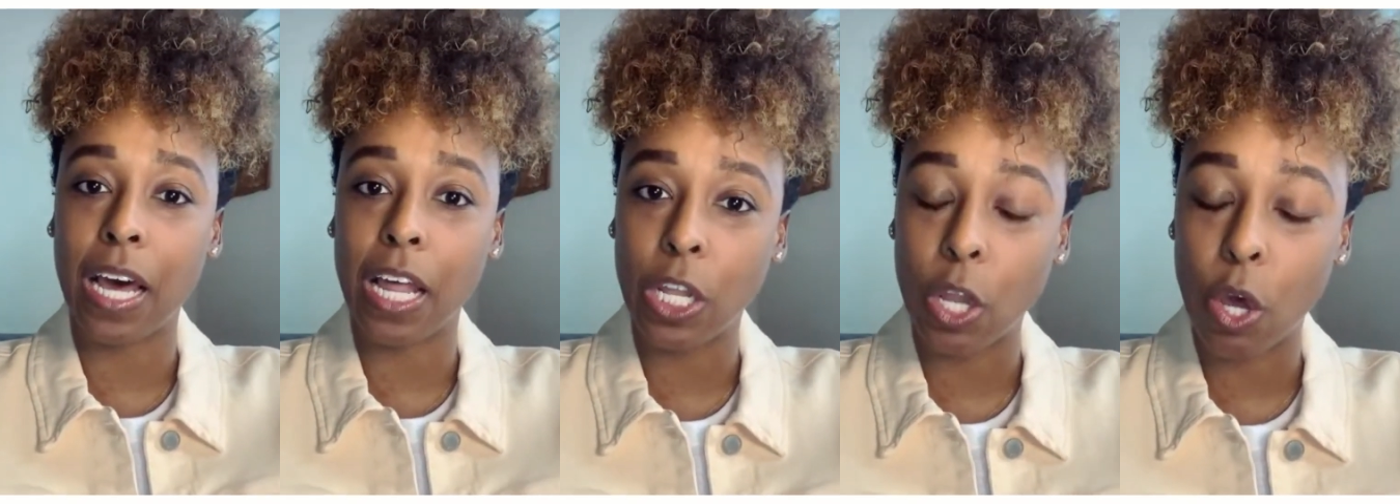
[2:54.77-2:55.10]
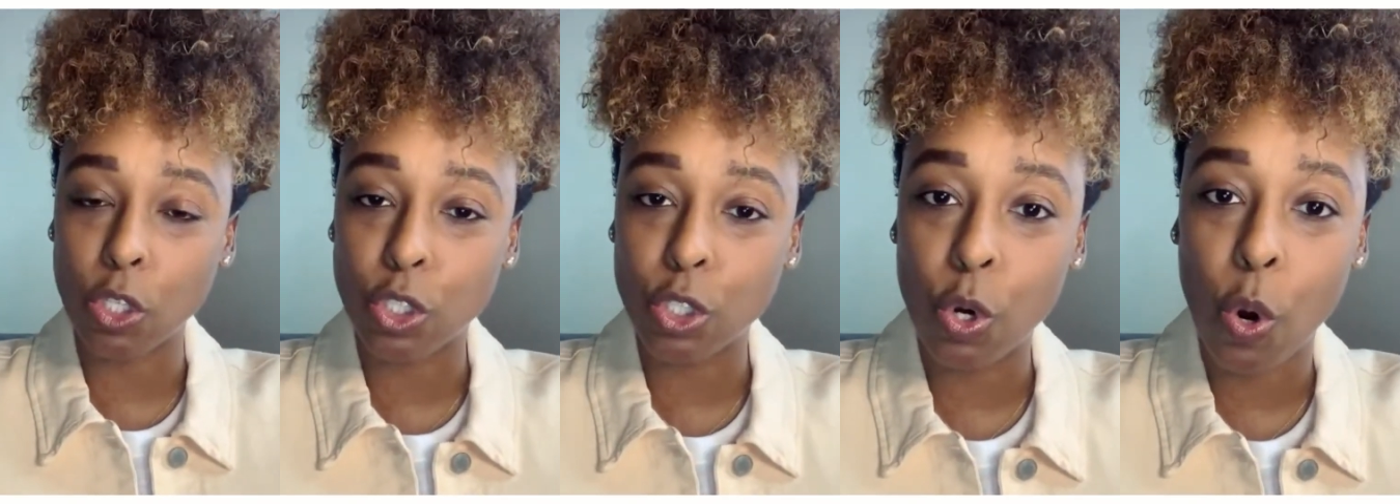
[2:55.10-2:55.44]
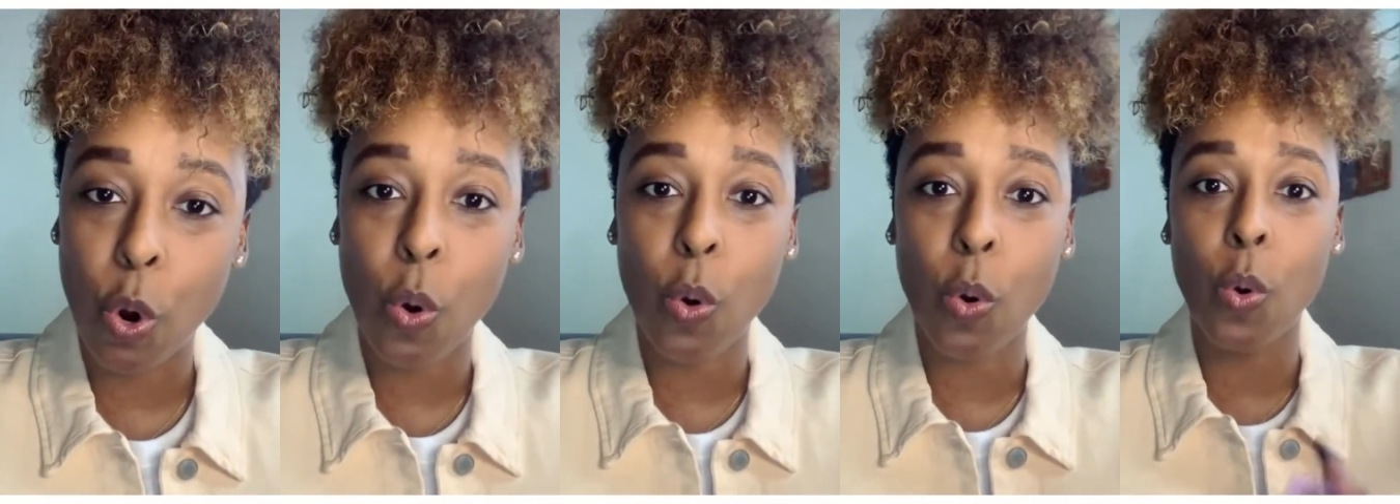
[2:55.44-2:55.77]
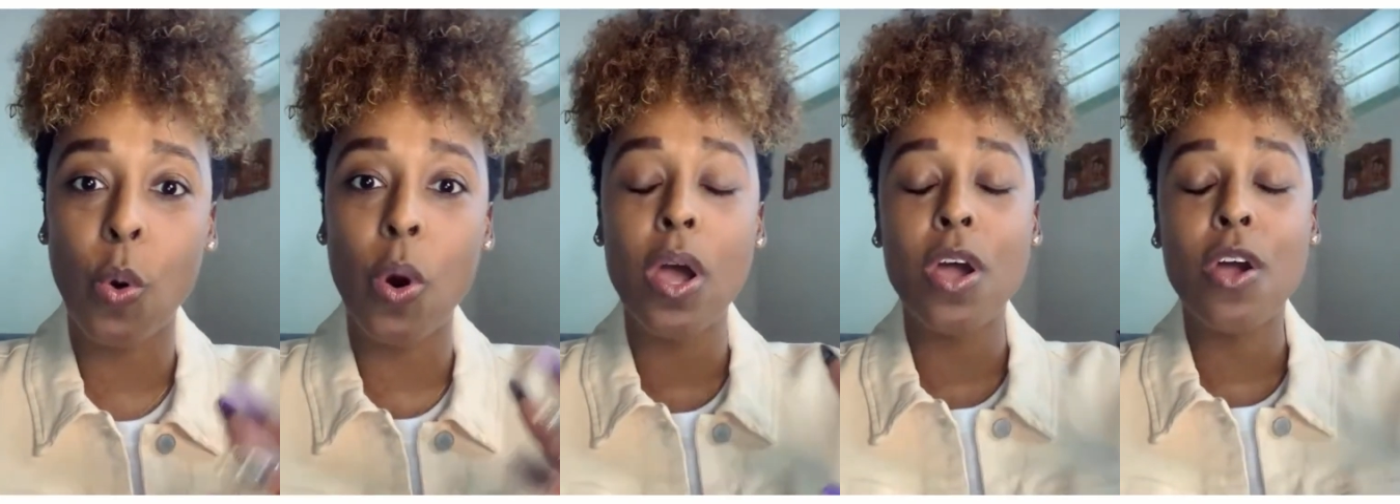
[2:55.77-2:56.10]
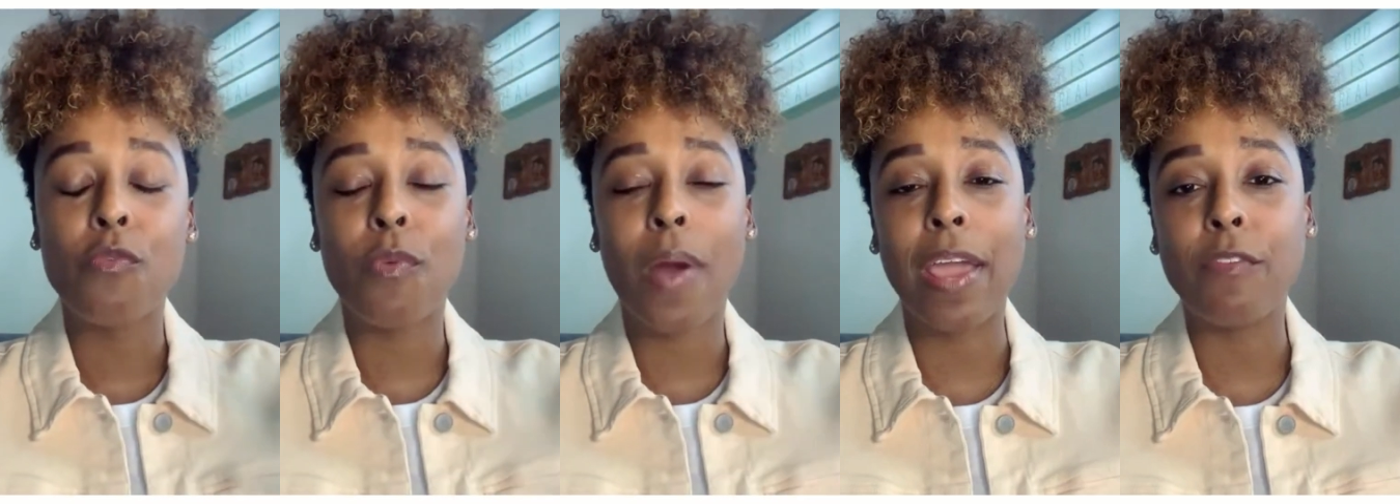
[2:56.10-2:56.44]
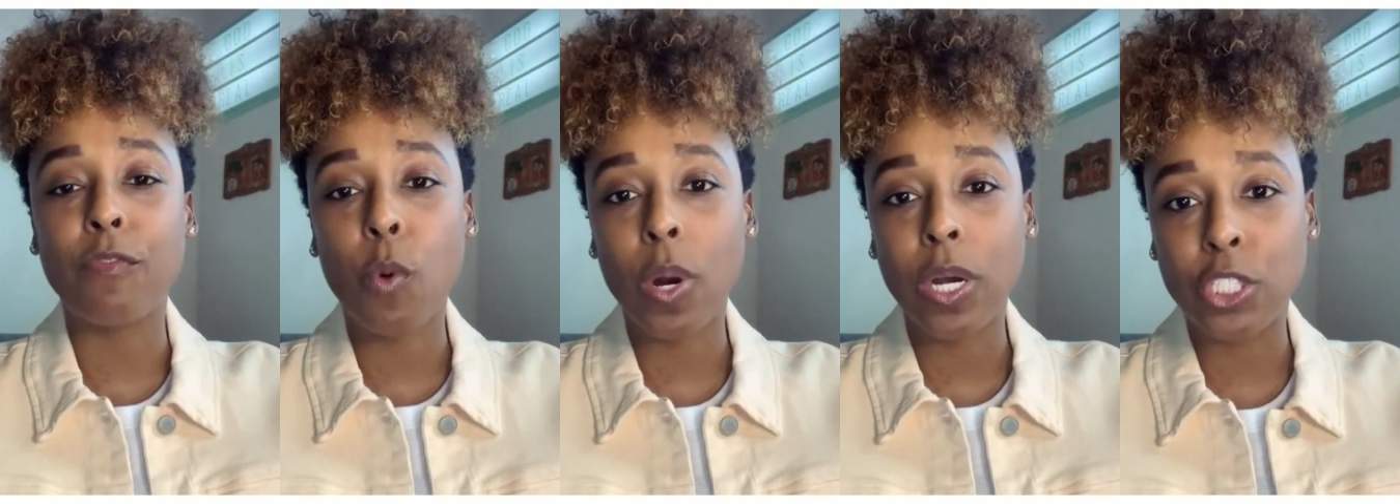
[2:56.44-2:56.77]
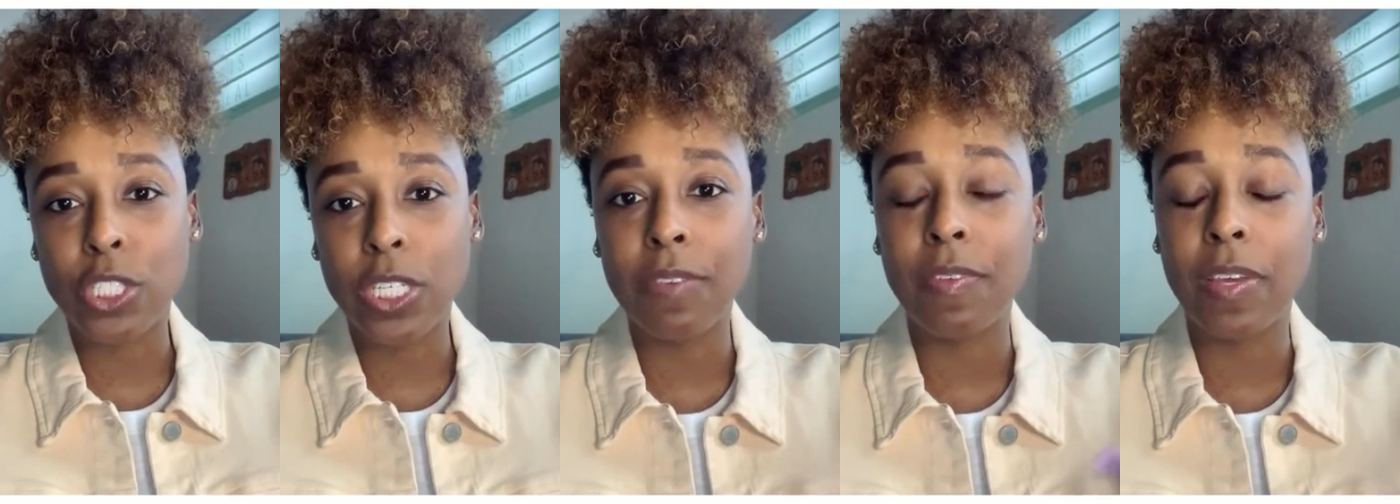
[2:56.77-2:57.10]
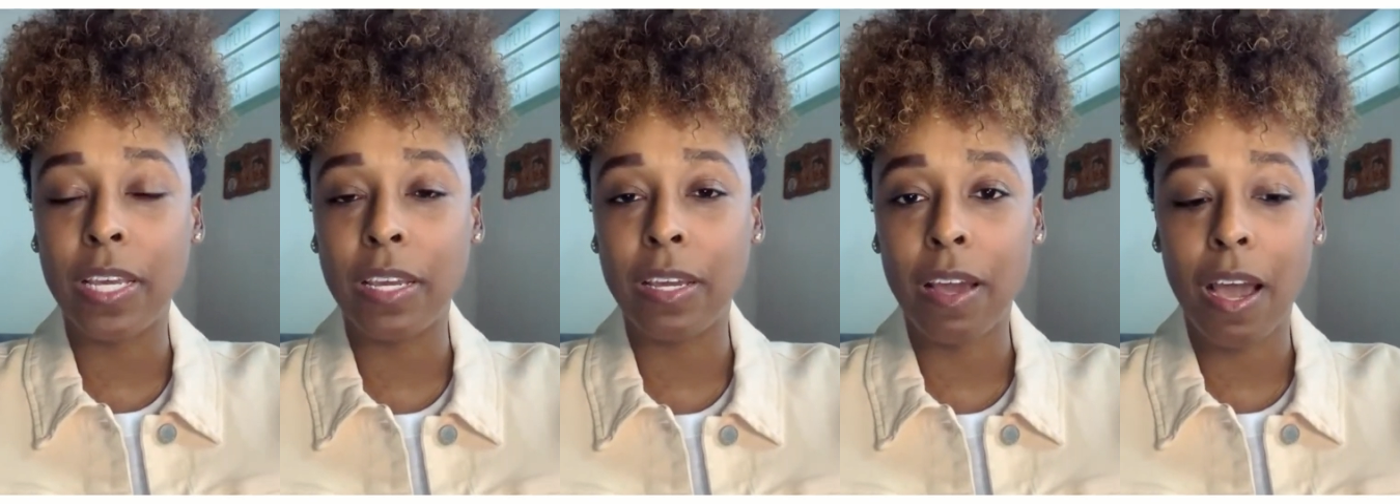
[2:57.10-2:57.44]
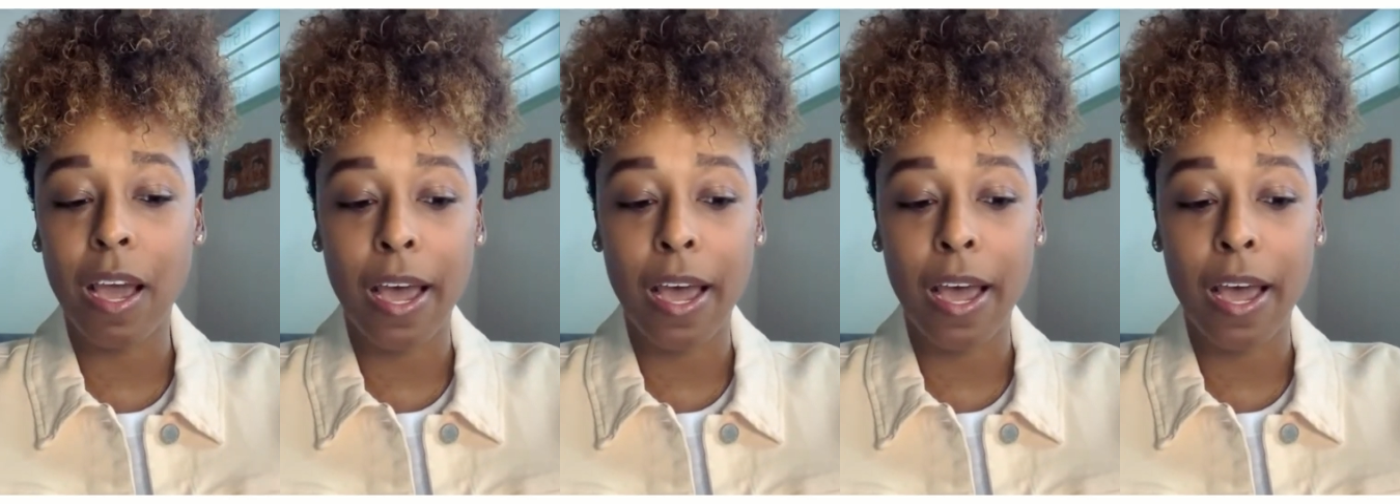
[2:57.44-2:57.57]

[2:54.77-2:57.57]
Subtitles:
a launch goal, right, for achieving